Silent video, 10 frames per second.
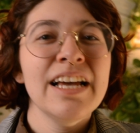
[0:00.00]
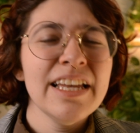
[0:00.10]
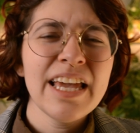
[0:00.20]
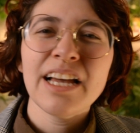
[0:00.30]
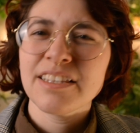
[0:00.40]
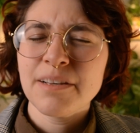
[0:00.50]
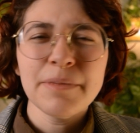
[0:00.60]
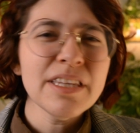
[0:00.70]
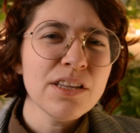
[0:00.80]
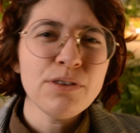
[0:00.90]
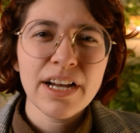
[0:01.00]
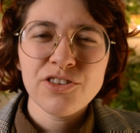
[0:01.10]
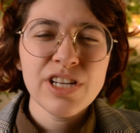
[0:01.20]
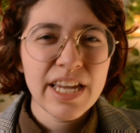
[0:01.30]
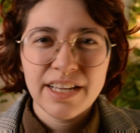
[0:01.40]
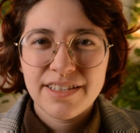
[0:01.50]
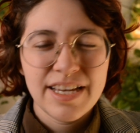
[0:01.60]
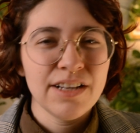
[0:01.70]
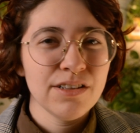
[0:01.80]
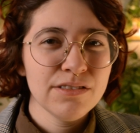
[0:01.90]
Yeah, it's something that you actually can't
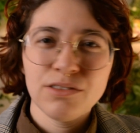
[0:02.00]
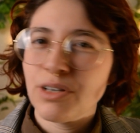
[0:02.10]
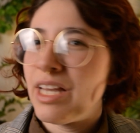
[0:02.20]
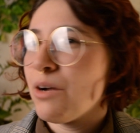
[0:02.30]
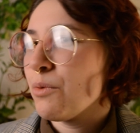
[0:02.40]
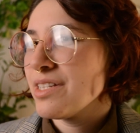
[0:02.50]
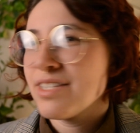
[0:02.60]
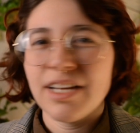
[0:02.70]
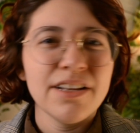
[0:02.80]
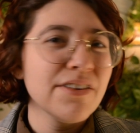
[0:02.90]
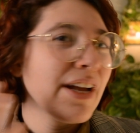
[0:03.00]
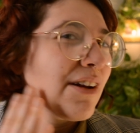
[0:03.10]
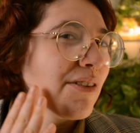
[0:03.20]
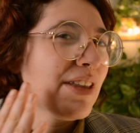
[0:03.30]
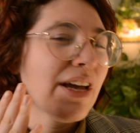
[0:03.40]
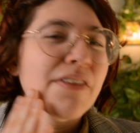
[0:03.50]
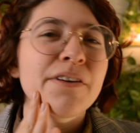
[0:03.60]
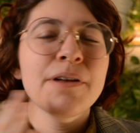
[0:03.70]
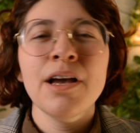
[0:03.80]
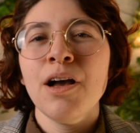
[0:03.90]
tell looking at one side of your head or the other,
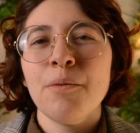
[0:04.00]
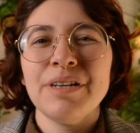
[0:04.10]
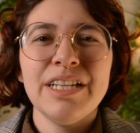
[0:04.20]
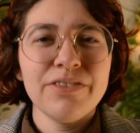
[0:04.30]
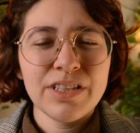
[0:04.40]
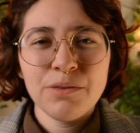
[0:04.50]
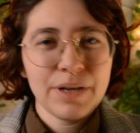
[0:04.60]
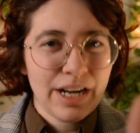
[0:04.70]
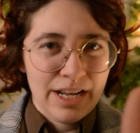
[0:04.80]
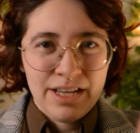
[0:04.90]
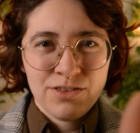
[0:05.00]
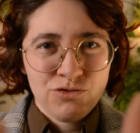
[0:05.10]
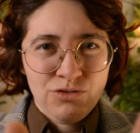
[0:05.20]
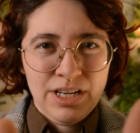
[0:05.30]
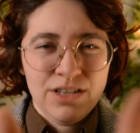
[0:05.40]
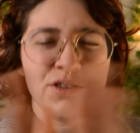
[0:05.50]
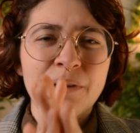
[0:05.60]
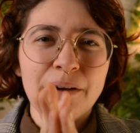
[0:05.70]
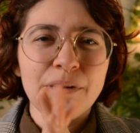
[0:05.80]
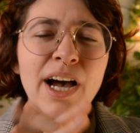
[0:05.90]
but definitely when I straighten you
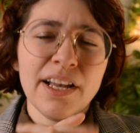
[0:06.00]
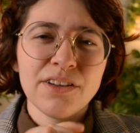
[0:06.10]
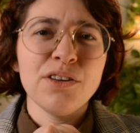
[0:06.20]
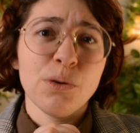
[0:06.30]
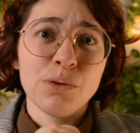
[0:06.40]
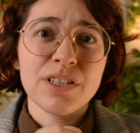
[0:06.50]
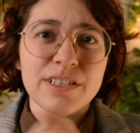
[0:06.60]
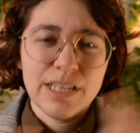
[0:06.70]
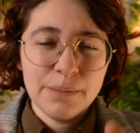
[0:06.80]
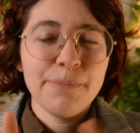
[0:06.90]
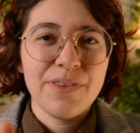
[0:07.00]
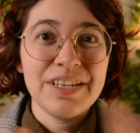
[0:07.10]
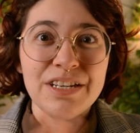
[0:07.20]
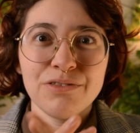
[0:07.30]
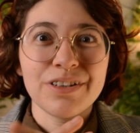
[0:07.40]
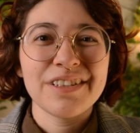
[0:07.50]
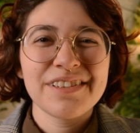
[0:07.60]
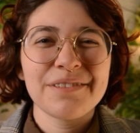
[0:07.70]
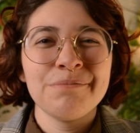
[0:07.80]
out, I could notice the difference.